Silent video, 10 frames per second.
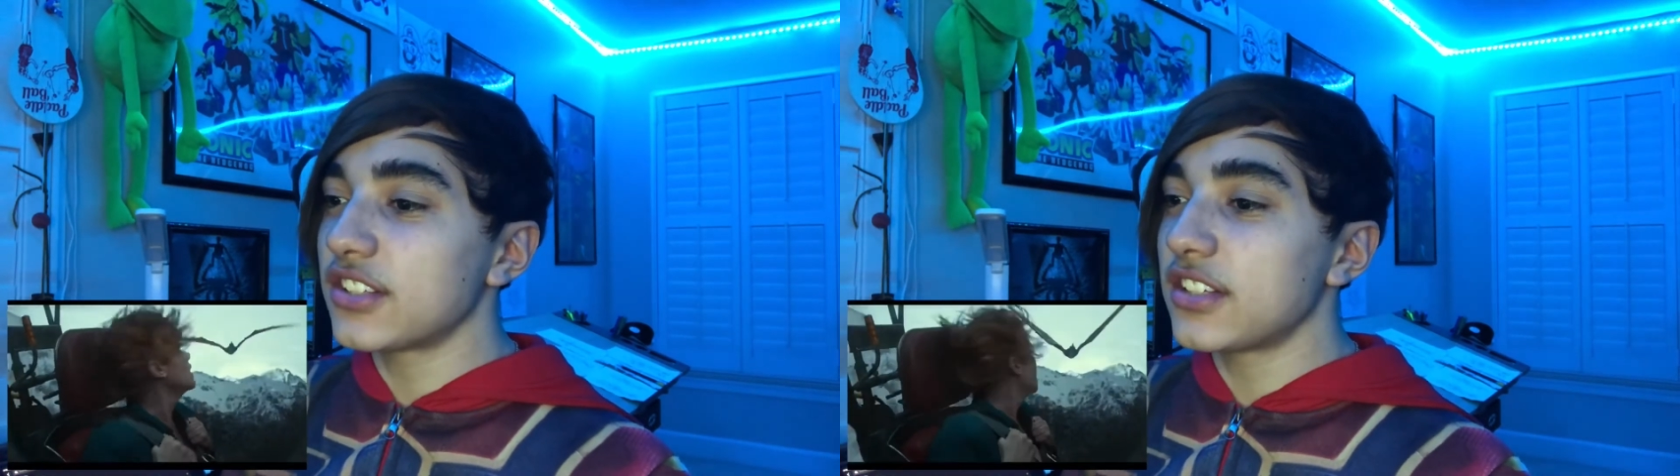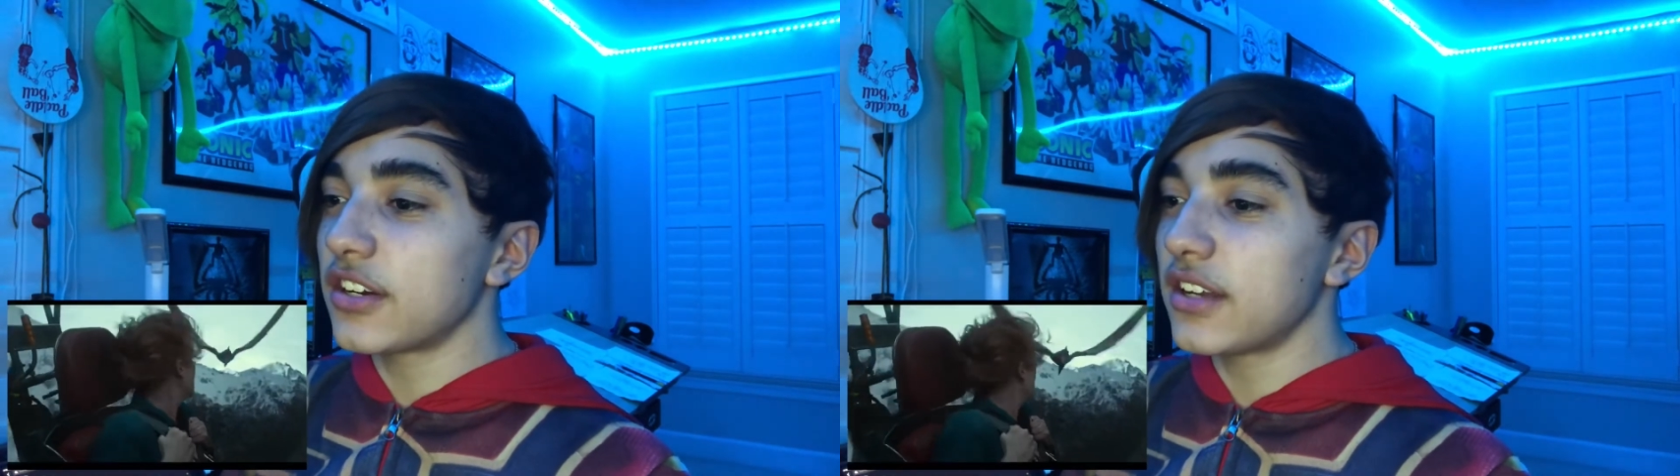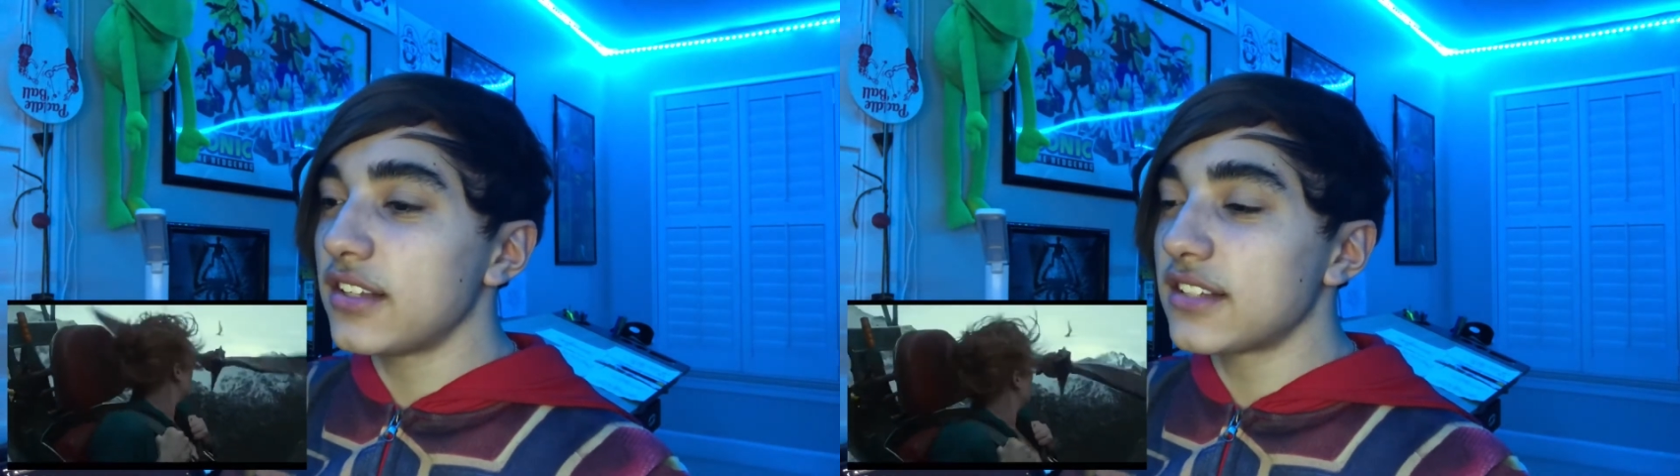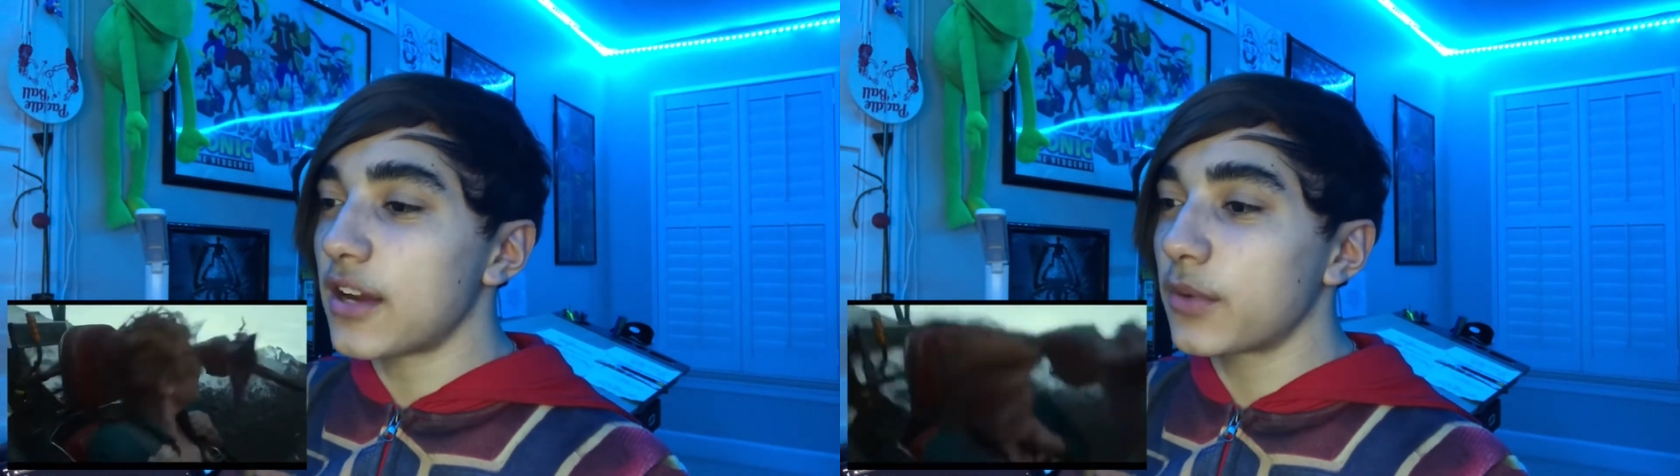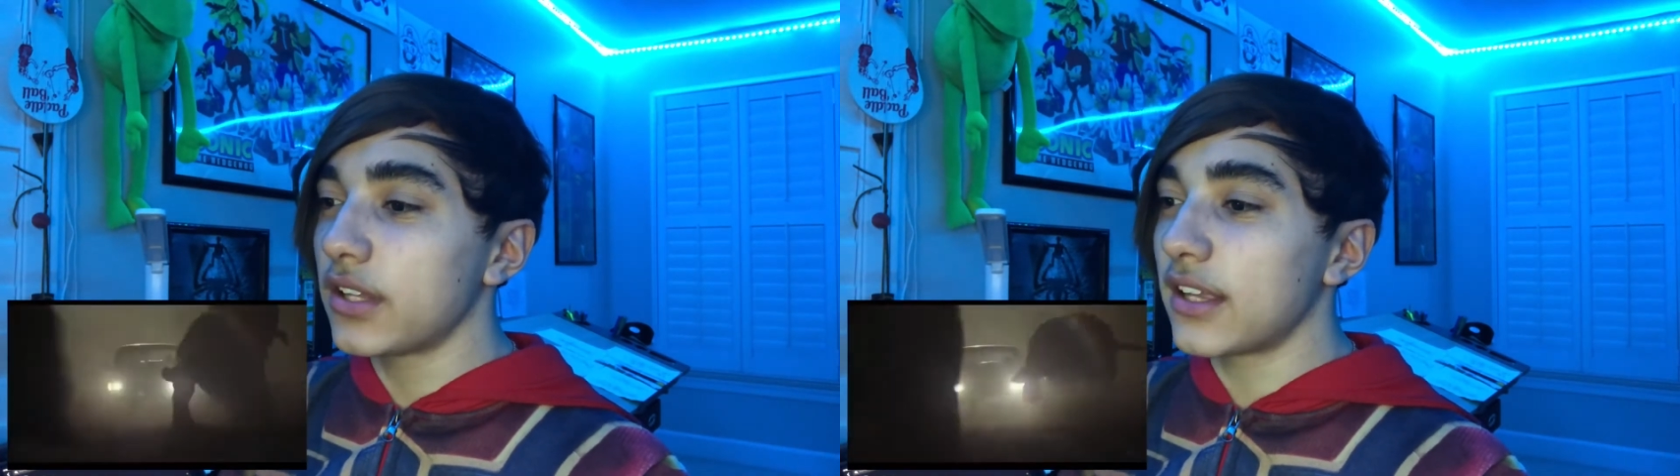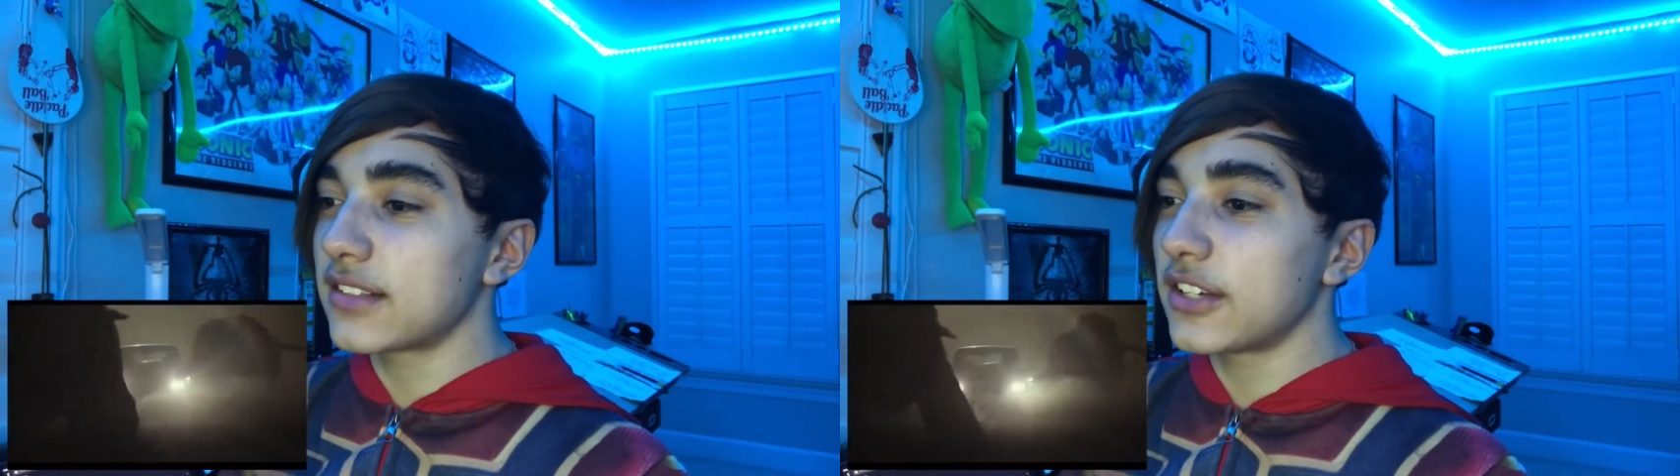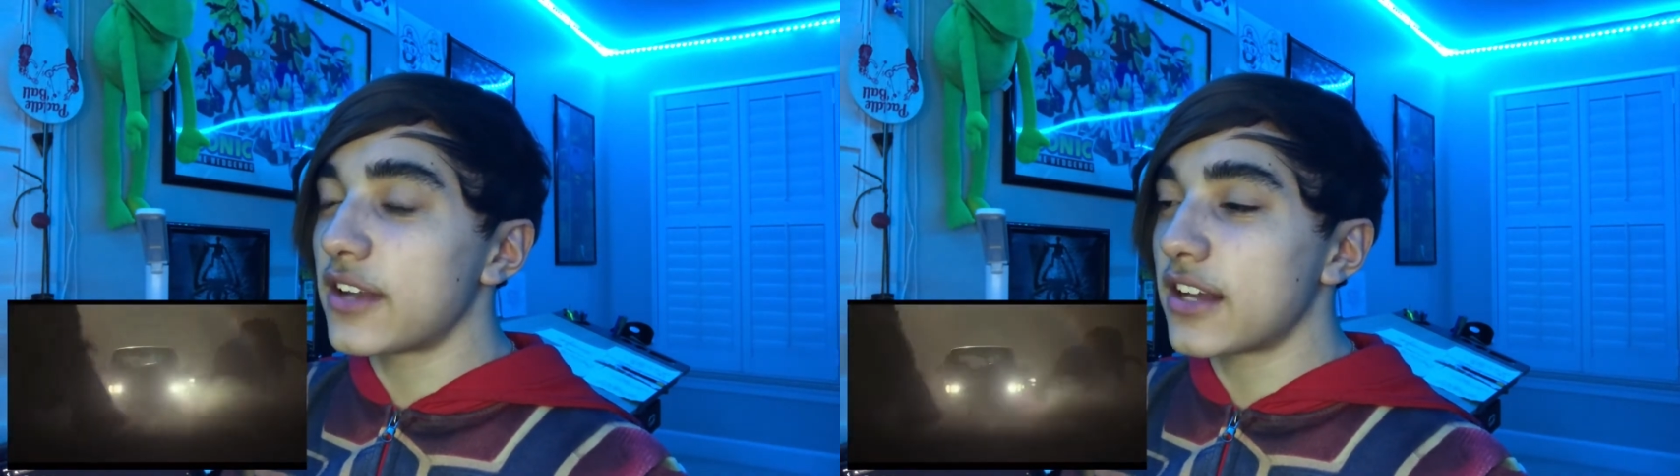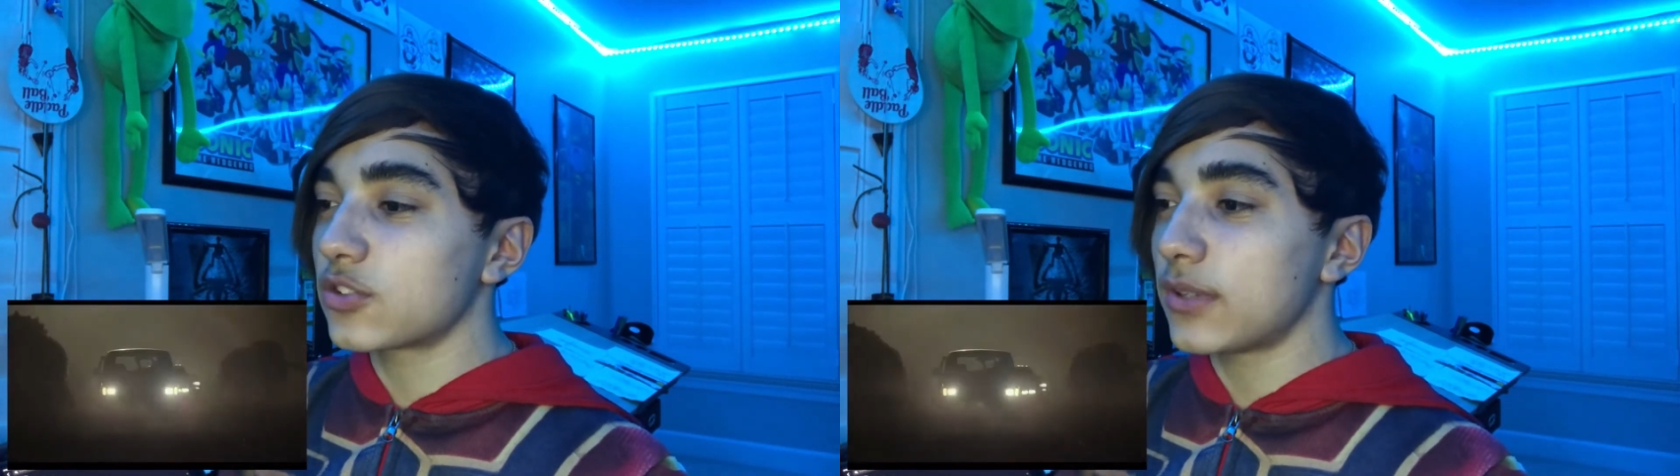it's not really like pterodactyl,